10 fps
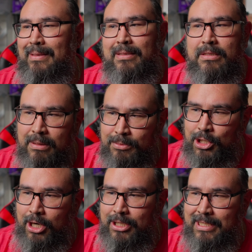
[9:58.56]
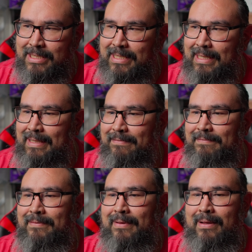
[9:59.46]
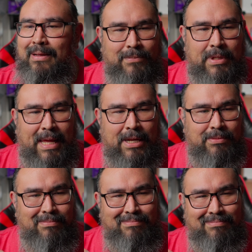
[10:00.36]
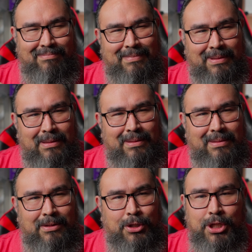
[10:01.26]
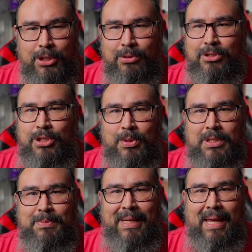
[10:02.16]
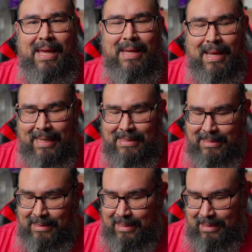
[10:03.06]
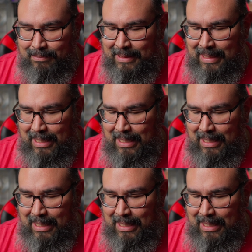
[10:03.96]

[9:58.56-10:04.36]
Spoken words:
some charging stuff, that use USB-A, I could see that, but